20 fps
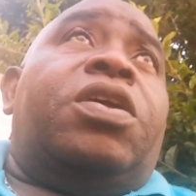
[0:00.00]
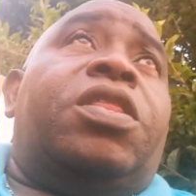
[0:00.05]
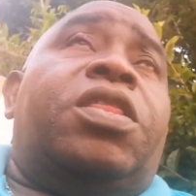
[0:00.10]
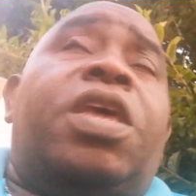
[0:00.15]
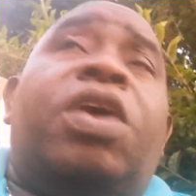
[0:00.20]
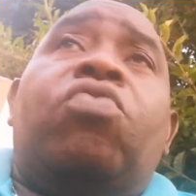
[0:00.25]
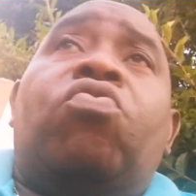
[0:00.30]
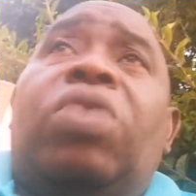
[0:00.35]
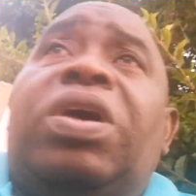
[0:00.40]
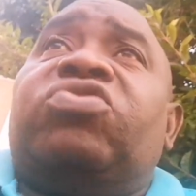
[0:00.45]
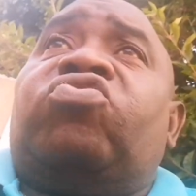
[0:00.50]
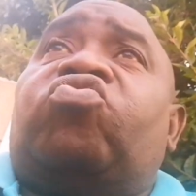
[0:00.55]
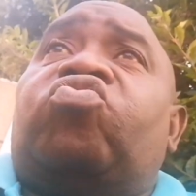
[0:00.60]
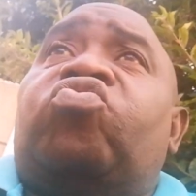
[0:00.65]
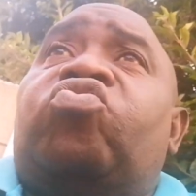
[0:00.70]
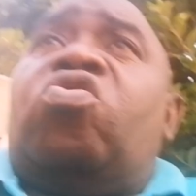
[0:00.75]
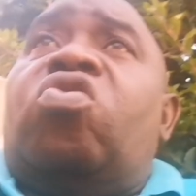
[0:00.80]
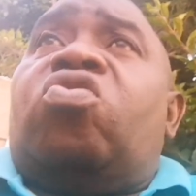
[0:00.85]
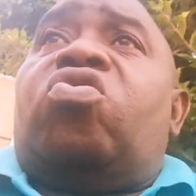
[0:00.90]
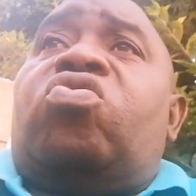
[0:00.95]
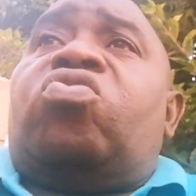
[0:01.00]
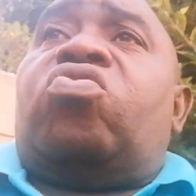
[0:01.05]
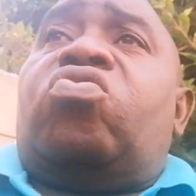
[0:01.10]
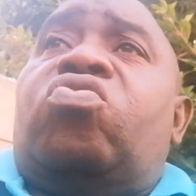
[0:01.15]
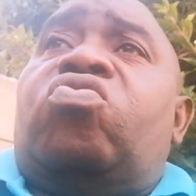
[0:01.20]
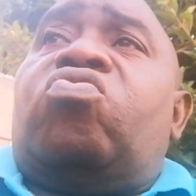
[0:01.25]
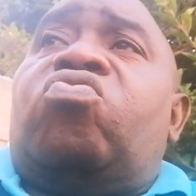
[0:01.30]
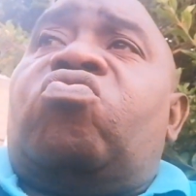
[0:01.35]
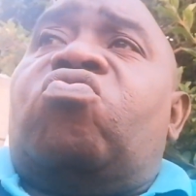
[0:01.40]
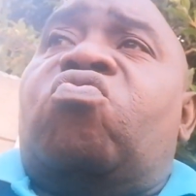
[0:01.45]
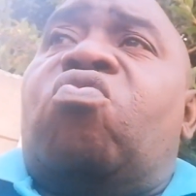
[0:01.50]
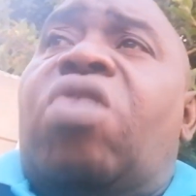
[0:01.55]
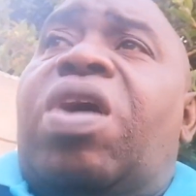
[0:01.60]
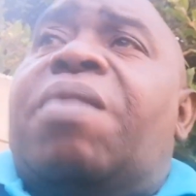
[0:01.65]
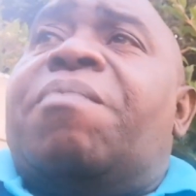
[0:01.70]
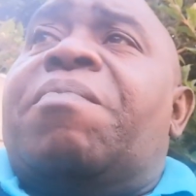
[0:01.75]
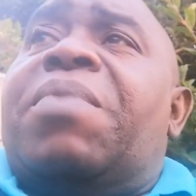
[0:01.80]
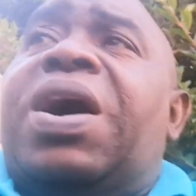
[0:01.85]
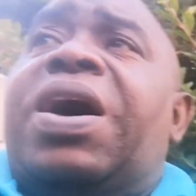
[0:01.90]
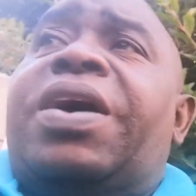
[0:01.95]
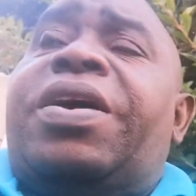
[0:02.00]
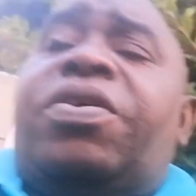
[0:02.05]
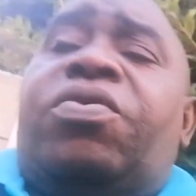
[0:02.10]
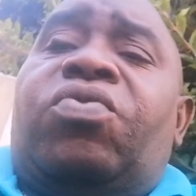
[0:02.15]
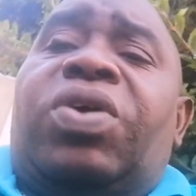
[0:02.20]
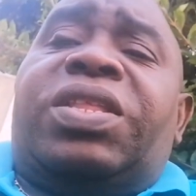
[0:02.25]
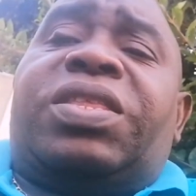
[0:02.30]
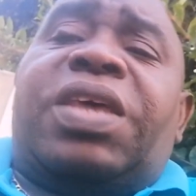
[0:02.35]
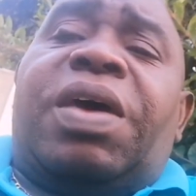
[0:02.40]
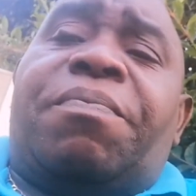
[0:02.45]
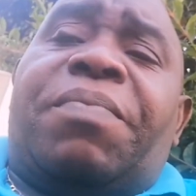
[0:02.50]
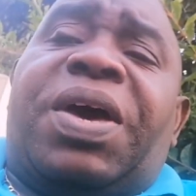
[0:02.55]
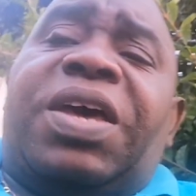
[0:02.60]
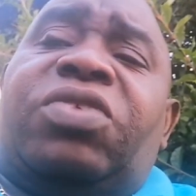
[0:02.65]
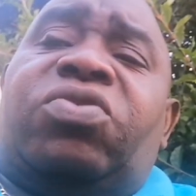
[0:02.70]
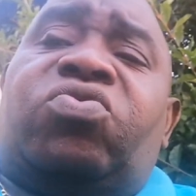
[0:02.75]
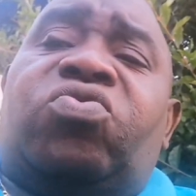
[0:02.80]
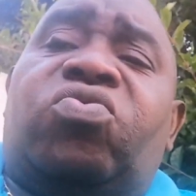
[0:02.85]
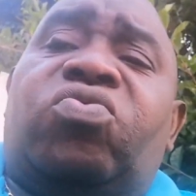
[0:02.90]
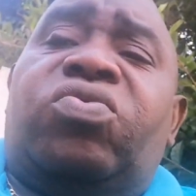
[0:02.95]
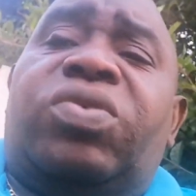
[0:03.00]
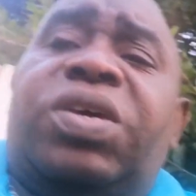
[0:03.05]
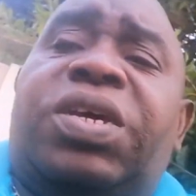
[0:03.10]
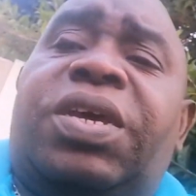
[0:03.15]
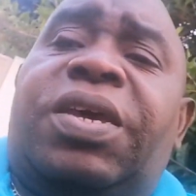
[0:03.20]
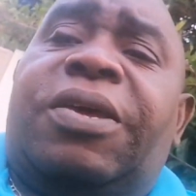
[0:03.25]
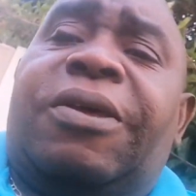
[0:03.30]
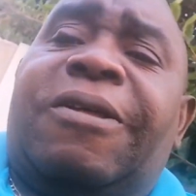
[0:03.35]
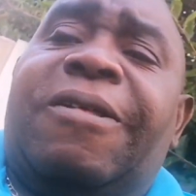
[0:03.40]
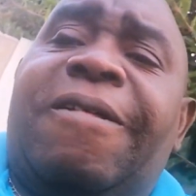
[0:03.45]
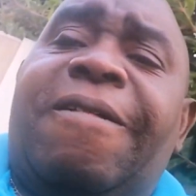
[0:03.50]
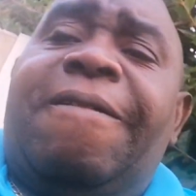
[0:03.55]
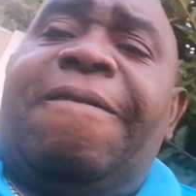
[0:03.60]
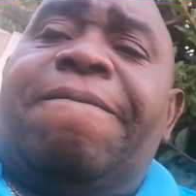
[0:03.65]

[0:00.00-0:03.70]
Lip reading: They want to know, who am I? What am I doing?